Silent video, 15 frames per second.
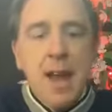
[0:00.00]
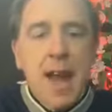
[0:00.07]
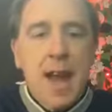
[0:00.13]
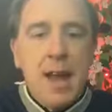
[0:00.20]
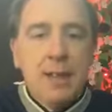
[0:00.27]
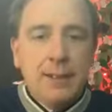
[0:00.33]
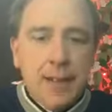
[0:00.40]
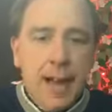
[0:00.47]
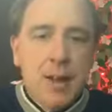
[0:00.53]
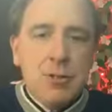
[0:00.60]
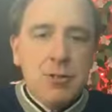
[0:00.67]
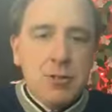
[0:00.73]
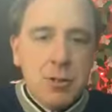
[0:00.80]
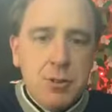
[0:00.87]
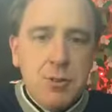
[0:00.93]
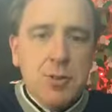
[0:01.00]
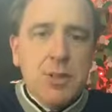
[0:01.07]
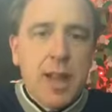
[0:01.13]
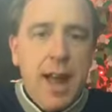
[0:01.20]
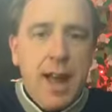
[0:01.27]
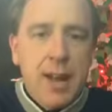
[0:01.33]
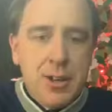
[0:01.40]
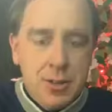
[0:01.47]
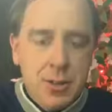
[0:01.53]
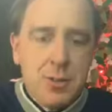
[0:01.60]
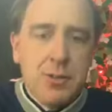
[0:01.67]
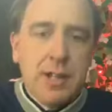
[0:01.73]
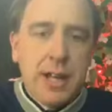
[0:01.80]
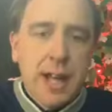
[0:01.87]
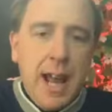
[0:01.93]
And later Tuesday and
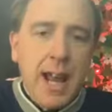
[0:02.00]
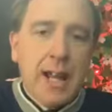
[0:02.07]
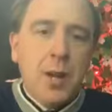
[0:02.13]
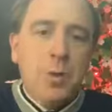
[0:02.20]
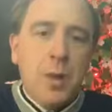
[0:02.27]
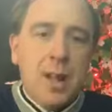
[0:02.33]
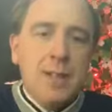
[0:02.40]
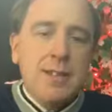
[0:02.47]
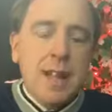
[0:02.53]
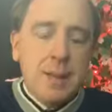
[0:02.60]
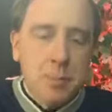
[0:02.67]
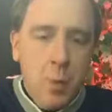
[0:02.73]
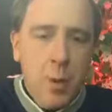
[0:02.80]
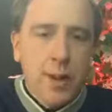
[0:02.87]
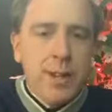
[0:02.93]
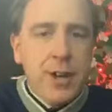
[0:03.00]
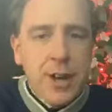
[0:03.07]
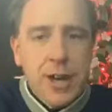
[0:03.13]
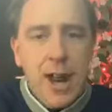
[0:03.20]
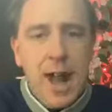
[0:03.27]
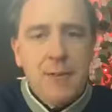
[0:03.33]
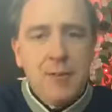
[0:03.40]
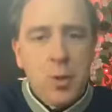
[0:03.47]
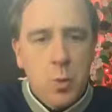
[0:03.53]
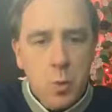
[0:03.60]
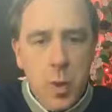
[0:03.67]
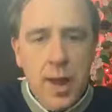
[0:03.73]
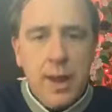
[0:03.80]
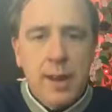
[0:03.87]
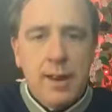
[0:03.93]
Tuesday night into Wednesday morning, you're going to have the
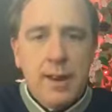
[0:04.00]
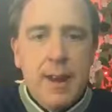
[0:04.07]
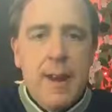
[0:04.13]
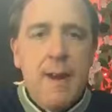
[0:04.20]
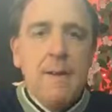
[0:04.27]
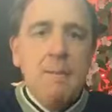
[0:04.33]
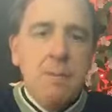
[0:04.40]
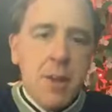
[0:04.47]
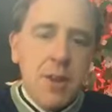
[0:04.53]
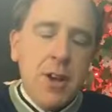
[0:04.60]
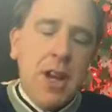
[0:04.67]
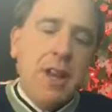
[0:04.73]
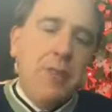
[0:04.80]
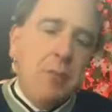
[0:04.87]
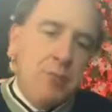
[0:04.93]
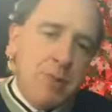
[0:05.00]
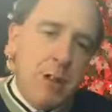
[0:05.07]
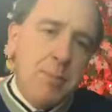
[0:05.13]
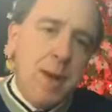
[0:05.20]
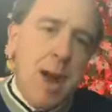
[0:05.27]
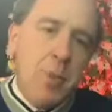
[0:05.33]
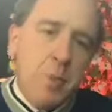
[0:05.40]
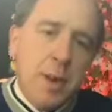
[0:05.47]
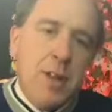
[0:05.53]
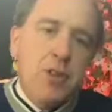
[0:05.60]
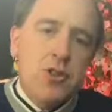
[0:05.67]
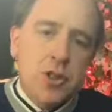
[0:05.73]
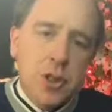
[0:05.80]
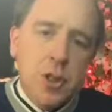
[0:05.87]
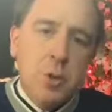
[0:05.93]
wind, and you're going to have a pretty bad wind
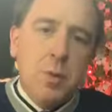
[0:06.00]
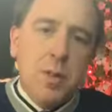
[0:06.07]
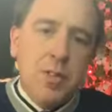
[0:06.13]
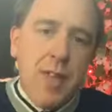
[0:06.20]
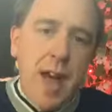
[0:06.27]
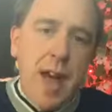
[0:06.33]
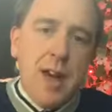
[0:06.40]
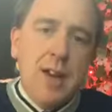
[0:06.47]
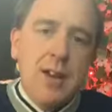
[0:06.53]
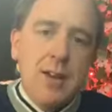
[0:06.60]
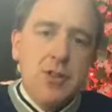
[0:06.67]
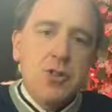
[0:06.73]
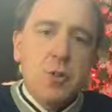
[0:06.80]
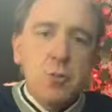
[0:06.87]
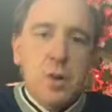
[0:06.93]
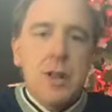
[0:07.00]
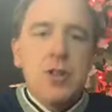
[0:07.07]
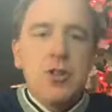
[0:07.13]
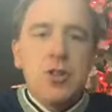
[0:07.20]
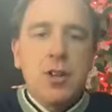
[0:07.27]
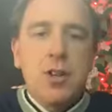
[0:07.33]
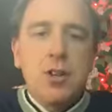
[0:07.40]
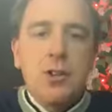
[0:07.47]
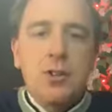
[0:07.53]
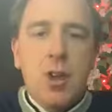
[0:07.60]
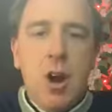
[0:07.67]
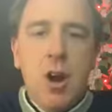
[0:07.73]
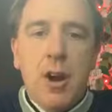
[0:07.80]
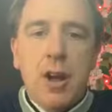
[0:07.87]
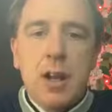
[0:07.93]
chill with that. So wind chills
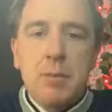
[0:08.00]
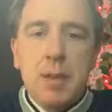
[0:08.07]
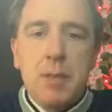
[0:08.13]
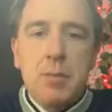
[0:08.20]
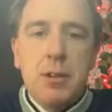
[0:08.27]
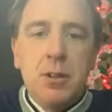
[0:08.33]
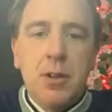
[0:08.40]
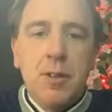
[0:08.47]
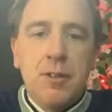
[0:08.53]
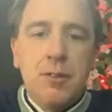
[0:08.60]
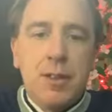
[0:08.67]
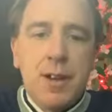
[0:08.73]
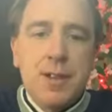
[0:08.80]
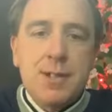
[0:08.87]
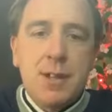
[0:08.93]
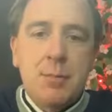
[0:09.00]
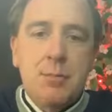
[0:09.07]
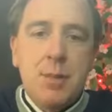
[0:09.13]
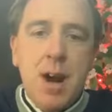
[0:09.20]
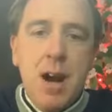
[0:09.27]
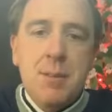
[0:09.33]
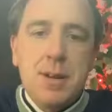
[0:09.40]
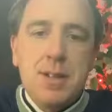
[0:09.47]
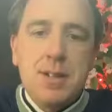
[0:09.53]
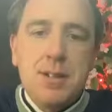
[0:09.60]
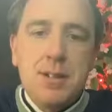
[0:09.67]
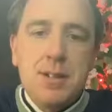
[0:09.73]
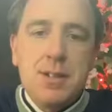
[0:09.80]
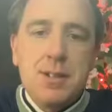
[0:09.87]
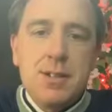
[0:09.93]
are going to be below freezing. Palmet
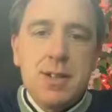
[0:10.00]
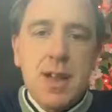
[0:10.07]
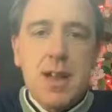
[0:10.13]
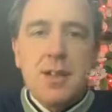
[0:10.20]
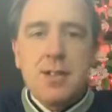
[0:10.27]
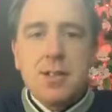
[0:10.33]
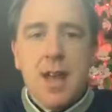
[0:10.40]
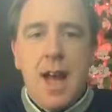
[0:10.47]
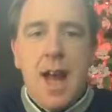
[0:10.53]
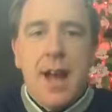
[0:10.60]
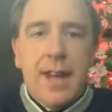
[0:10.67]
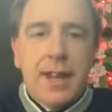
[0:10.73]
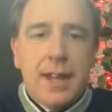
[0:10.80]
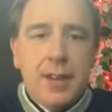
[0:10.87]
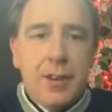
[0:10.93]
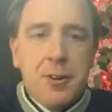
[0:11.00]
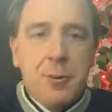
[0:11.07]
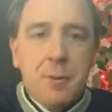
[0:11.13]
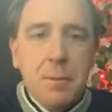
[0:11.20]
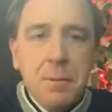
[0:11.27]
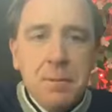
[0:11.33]
still says adding you.